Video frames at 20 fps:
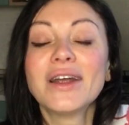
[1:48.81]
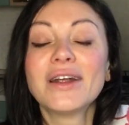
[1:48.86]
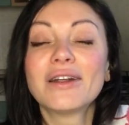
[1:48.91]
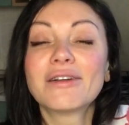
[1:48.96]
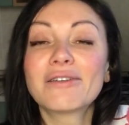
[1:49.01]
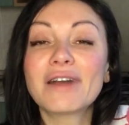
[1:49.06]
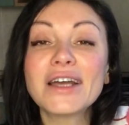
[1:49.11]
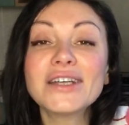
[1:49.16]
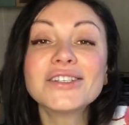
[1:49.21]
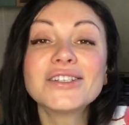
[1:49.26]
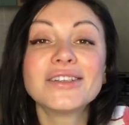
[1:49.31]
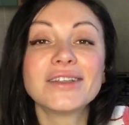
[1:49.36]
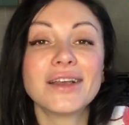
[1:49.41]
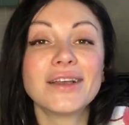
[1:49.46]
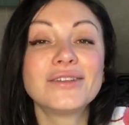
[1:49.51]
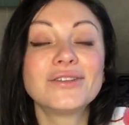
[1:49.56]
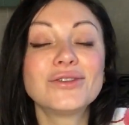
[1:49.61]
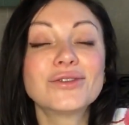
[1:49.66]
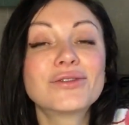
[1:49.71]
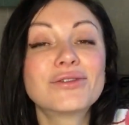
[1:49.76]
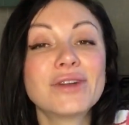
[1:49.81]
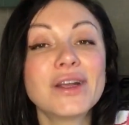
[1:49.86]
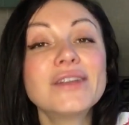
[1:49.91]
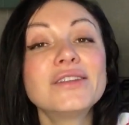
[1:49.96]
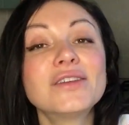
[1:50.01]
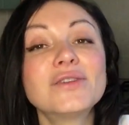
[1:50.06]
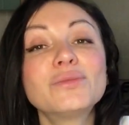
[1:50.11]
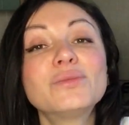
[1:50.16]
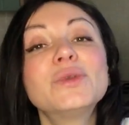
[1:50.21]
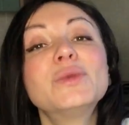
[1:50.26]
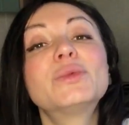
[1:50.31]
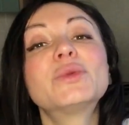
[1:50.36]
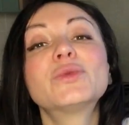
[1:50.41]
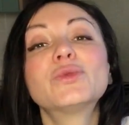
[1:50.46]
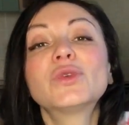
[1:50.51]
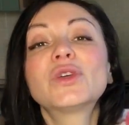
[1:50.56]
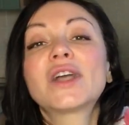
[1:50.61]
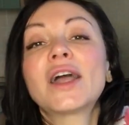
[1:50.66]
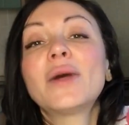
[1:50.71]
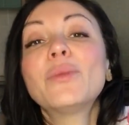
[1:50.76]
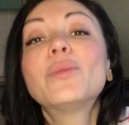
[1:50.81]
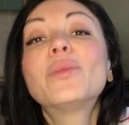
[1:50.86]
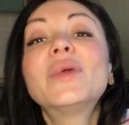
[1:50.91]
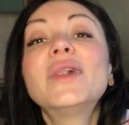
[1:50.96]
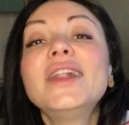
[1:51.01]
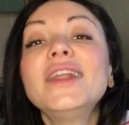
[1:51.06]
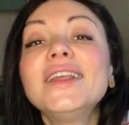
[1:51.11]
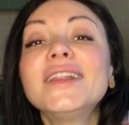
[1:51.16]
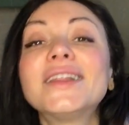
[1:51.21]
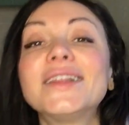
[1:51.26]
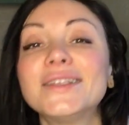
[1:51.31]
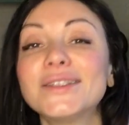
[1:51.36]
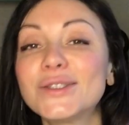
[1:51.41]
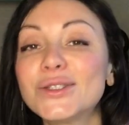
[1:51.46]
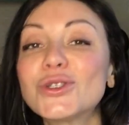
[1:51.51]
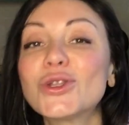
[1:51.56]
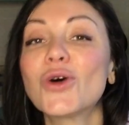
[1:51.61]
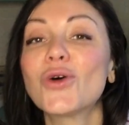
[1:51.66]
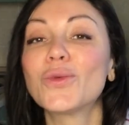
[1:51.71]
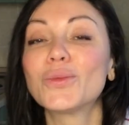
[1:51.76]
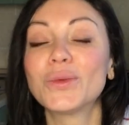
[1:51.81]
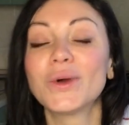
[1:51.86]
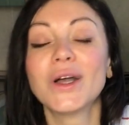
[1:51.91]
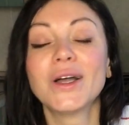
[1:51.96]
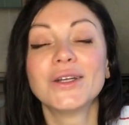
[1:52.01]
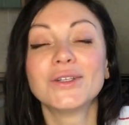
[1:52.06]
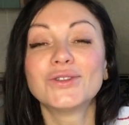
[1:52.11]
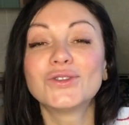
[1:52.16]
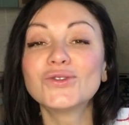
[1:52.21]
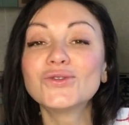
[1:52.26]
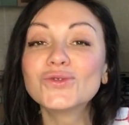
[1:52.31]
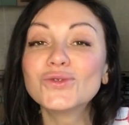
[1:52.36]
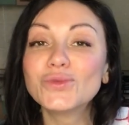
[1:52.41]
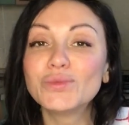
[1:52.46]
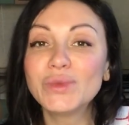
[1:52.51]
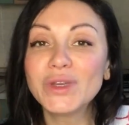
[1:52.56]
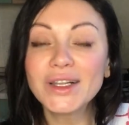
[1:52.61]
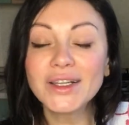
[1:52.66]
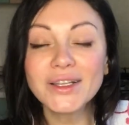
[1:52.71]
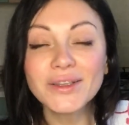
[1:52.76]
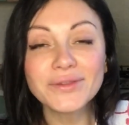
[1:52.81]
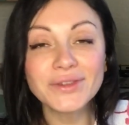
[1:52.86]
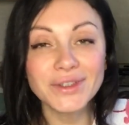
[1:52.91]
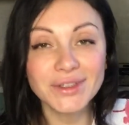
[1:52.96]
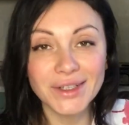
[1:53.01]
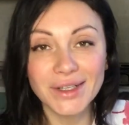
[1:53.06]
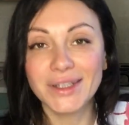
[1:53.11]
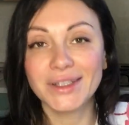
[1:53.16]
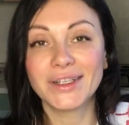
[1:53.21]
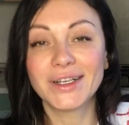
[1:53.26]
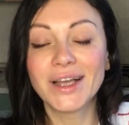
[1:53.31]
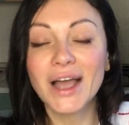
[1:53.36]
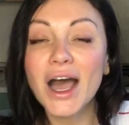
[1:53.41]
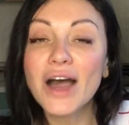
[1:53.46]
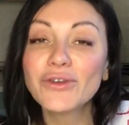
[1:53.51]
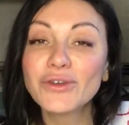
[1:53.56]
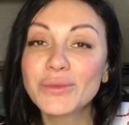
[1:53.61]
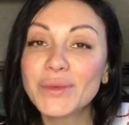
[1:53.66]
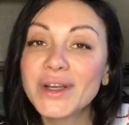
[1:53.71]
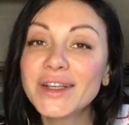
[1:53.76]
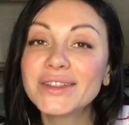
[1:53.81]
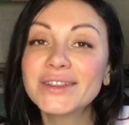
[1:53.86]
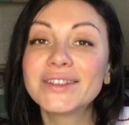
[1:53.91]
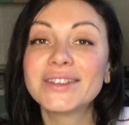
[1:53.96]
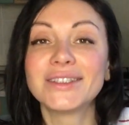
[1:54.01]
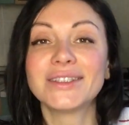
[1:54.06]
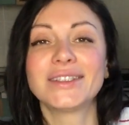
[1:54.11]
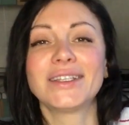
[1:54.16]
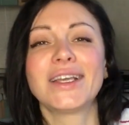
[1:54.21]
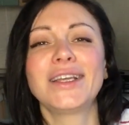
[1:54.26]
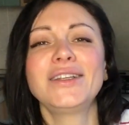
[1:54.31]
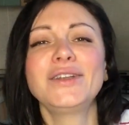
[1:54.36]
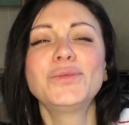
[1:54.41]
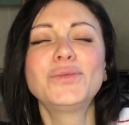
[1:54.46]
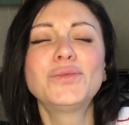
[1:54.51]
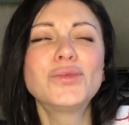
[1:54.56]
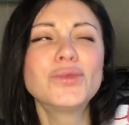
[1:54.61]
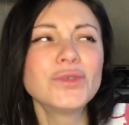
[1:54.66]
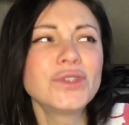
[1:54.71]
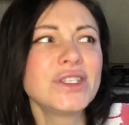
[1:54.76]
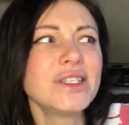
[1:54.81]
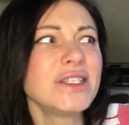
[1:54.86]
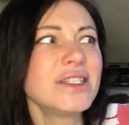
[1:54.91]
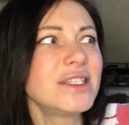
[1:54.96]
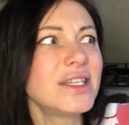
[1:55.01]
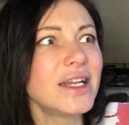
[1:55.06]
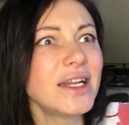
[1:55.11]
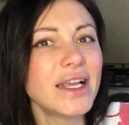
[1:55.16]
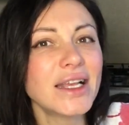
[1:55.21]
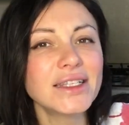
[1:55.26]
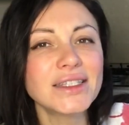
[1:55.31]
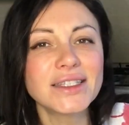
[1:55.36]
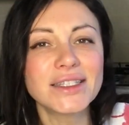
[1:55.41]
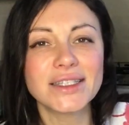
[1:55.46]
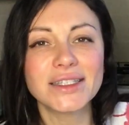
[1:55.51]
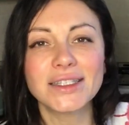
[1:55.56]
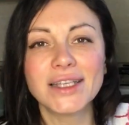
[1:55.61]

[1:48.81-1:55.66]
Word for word: Russian and Ukrainian people will completely stop to believe in any government, in any Putin, Zelensky.